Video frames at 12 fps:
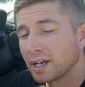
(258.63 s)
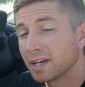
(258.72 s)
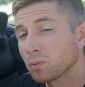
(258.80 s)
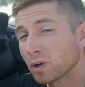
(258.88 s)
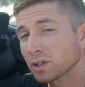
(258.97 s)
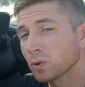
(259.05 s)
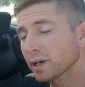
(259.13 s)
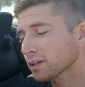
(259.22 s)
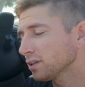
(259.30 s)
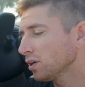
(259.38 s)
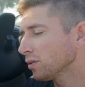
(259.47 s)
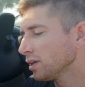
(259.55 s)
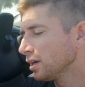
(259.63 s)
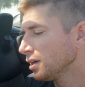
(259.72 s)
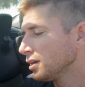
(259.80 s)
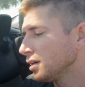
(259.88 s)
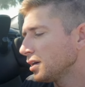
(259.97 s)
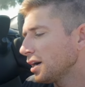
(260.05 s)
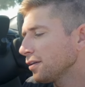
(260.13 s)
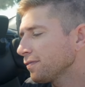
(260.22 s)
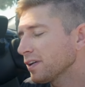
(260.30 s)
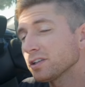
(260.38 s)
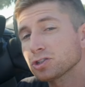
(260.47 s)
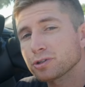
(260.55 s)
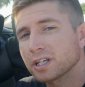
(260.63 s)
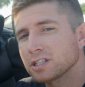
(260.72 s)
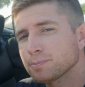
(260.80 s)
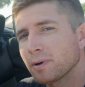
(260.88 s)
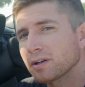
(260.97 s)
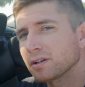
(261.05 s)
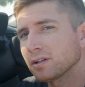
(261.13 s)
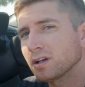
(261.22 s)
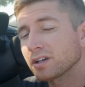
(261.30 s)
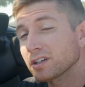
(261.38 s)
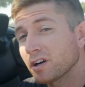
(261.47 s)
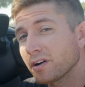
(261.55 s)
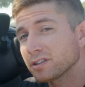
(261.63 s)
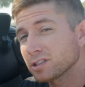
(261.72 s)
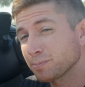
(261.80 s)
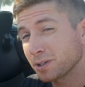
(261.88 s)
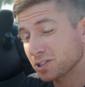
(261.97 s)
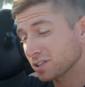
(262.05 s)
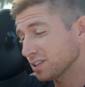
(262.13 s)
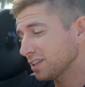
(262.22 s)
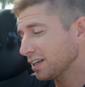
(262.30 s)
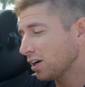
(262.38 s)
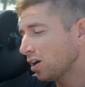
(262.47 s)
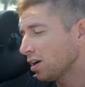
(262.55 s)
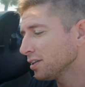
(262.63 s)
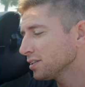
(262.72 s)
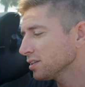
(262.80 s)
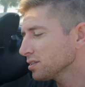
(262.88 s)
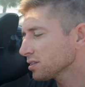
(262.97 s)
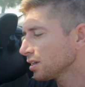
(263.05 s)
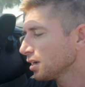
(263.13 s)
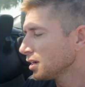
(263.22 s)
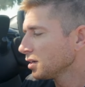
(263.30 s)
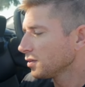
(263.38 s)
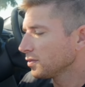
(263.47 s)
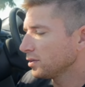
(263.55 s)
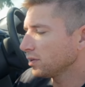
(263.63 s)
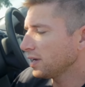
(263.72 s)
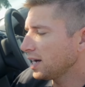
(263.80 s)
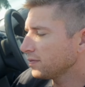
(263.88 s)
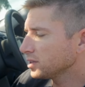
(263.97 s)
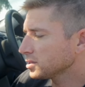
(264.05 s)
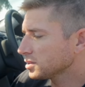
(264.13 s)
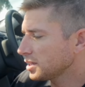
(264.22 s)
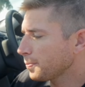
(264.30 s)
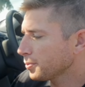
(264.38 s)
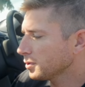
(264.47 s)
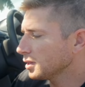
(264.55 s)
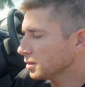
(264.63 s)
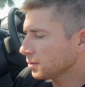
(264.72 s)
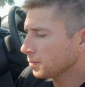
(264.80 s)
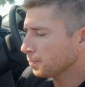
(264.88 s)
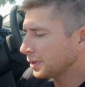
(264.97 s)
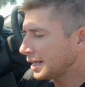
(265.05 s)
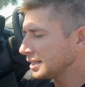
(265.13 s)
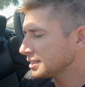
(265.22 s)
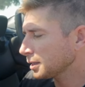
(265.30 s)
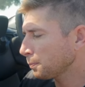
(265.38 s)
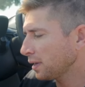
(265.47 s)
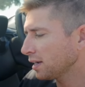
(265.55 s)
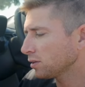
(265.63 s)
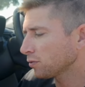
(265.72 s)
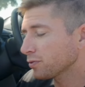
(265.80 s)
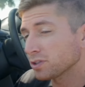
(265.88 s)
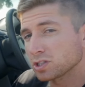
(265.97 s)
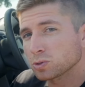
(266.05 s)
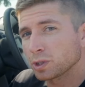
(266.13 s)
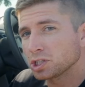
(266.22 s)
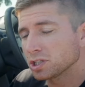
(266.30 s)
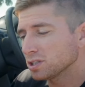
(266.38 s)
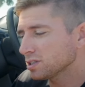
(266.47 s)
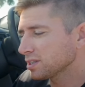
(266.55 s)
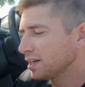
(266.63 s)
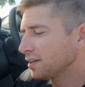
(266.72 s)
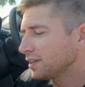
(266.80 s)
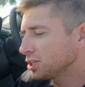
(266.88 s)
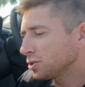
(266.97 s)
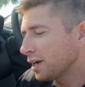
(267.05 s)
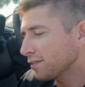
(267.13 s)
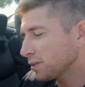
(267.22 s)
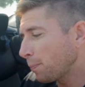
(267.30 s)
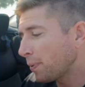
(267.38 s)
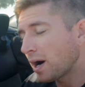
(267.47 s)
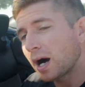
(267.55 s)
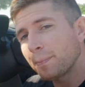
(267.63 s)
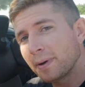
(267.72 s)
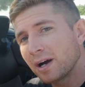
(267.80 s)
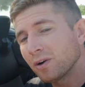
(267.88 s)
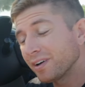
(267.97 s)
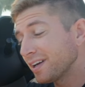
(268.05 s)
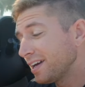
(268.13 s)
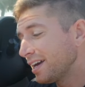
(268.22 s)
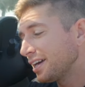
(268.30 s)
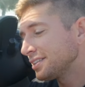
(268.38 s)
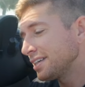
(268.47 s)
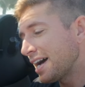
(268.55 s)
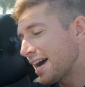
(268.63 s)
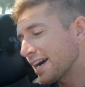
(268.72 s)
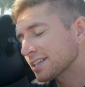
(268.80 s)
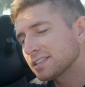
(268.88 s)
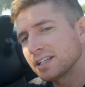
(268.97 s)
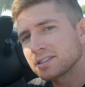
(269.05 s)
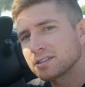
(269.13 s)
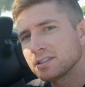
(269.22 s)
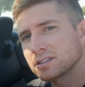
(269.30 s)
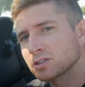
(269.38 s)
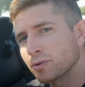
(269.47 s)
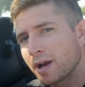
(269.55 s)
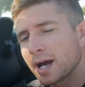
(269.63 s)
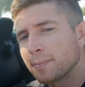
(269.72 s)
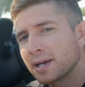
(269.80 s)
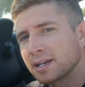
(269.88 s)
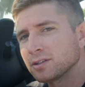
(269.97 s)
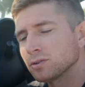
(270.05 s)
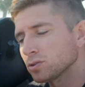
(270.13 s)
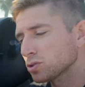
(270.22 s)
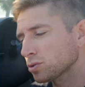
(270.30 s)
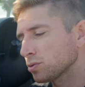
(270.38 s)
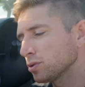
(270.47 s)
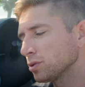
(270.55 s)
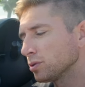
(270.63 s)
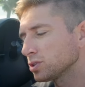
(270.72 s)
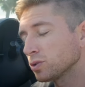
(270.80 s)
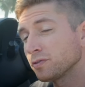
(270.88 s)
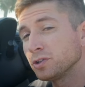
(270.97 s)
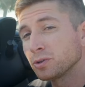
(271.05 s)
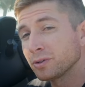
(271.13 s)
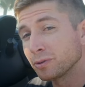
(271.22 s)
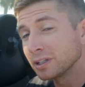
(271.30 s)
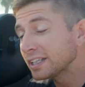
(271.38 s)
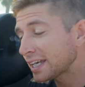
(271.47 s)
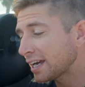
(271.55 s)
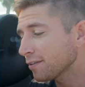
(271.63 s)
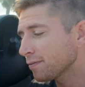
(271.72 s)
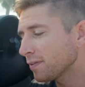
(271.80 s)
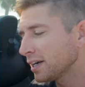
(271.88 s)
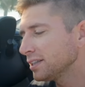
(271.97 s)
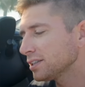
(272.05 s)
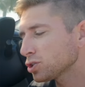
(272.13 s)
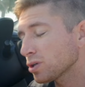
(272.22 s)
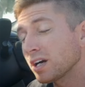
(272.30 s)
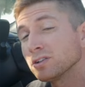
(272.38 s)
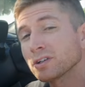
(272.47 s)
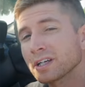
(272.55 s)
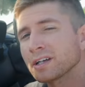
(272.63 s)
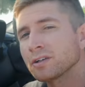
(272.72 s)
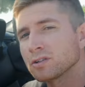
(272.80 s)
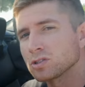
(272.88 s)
And one quick note, I found a tricky spot on a lot of cars, especially like Hondas. They'll have a separate plastic panel for the switches that you have to pop out to access this grab handle screw. So if you really can't find it, try looking under the